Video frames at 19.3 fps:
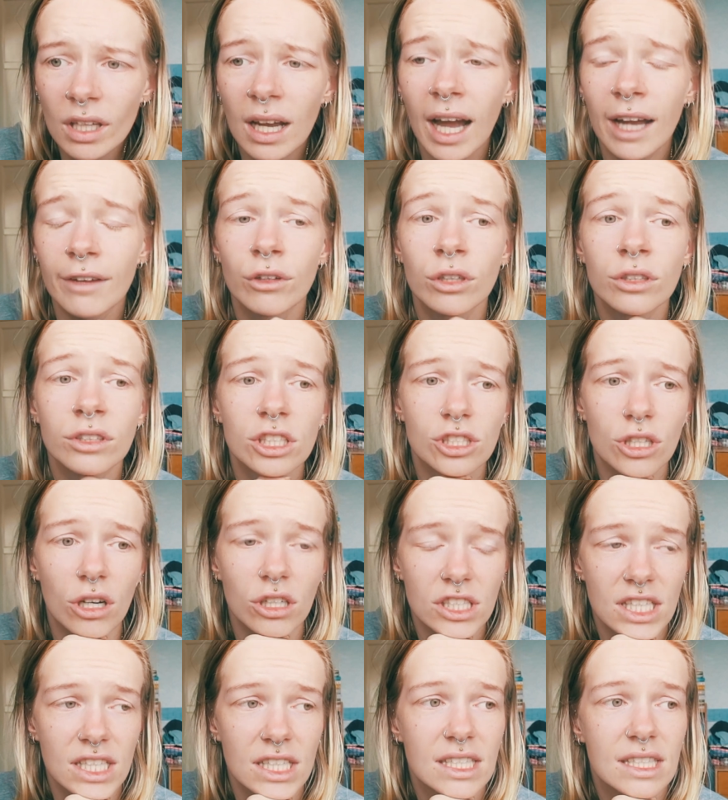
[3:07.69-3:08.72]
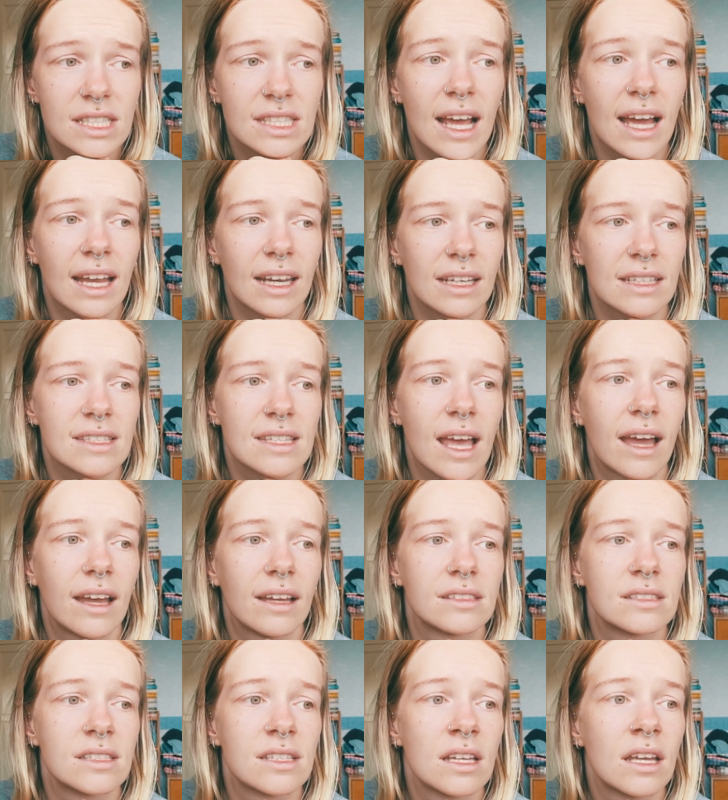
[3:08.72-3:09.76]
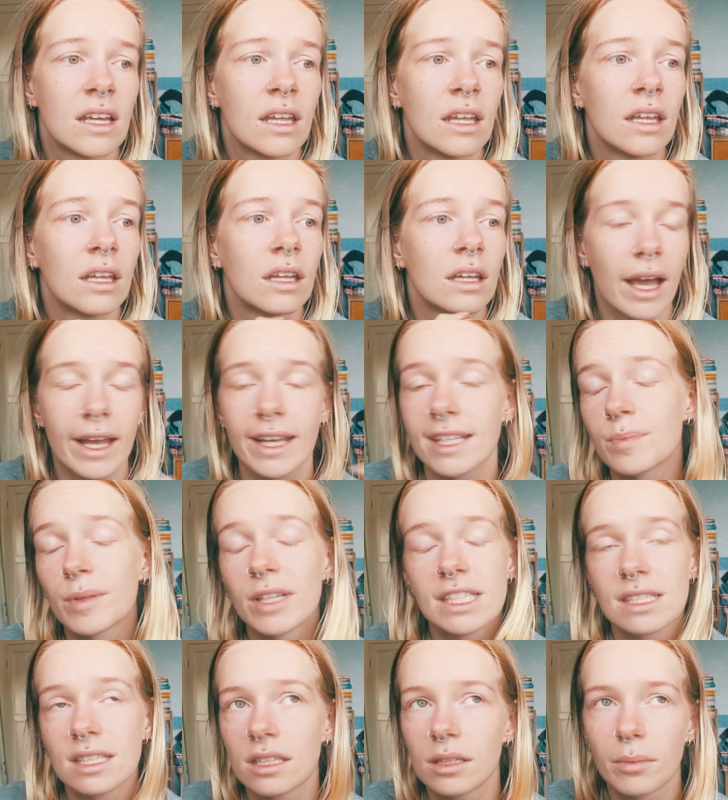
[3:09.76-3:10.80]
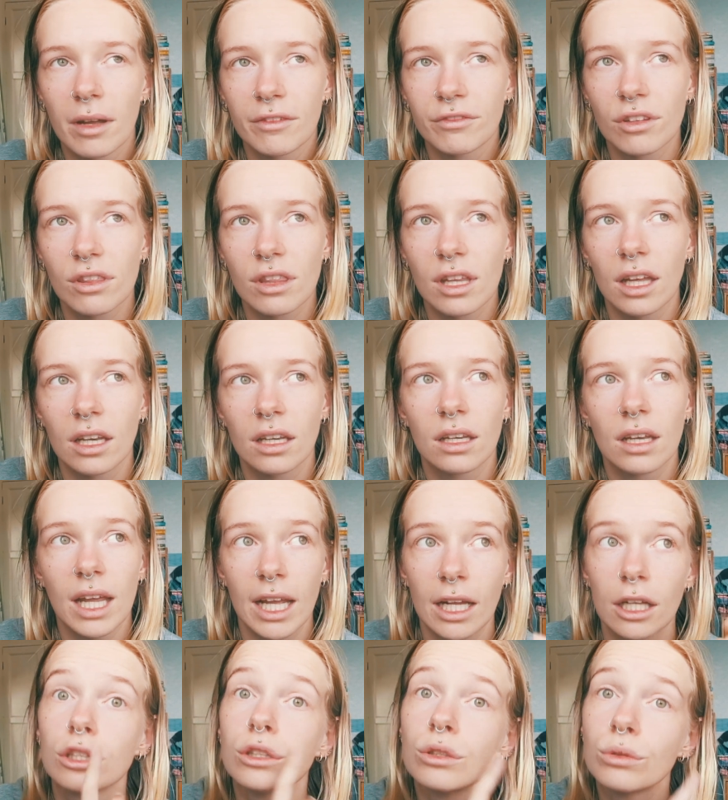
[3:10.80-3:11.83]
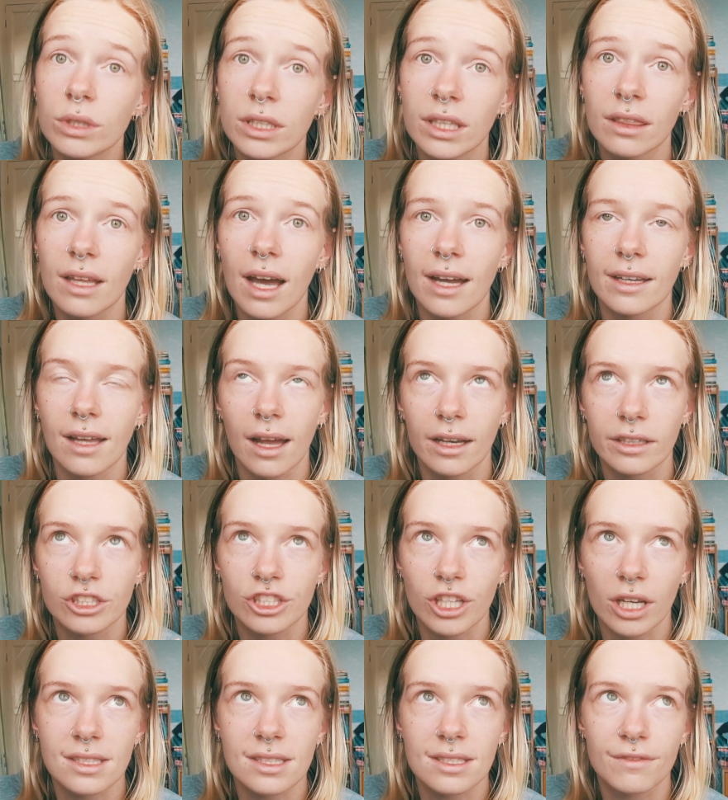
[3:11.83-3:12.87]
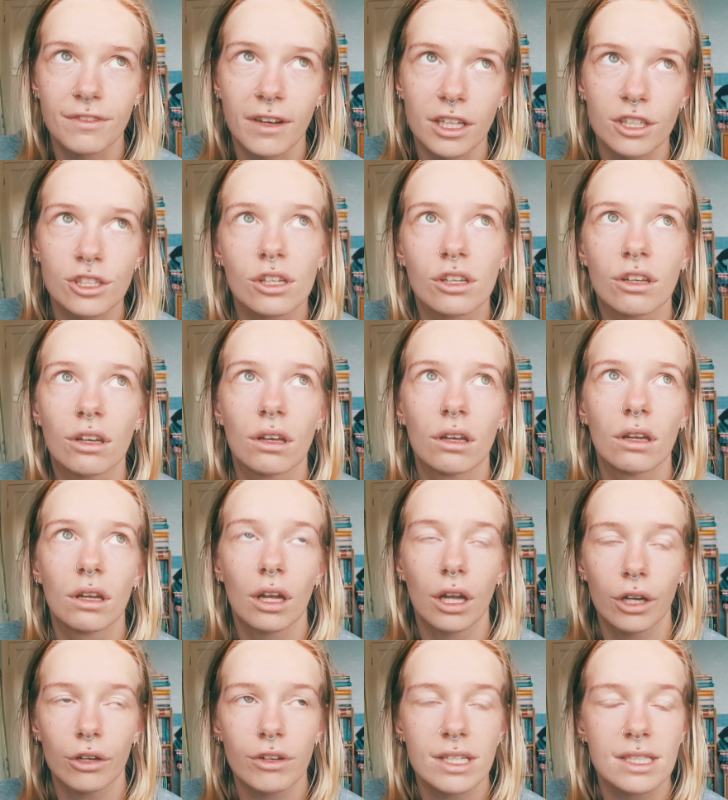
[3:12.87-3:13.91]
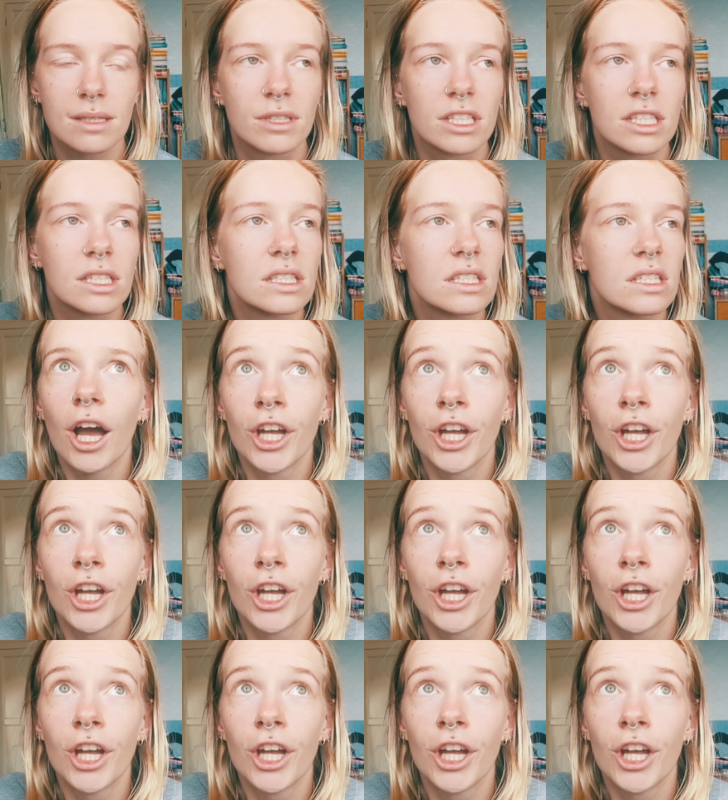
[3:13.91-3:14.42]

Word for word: I rung the doctors and I said, I explained to them everything, including that I'd had a chest infection at Christmas.